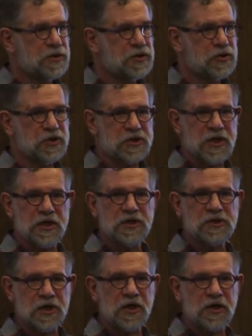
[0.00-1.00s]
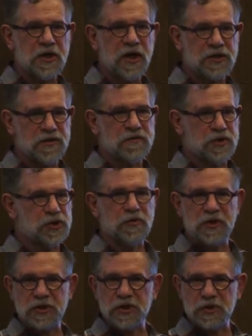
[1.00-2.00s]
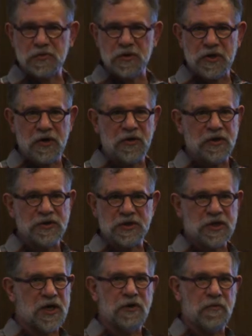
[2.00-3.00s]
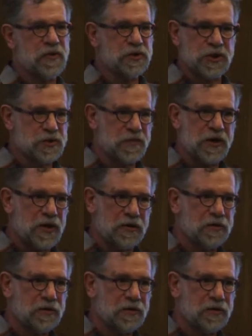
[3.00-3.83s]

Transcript: As you can say, is in lots of situations where inheritance has got no business being.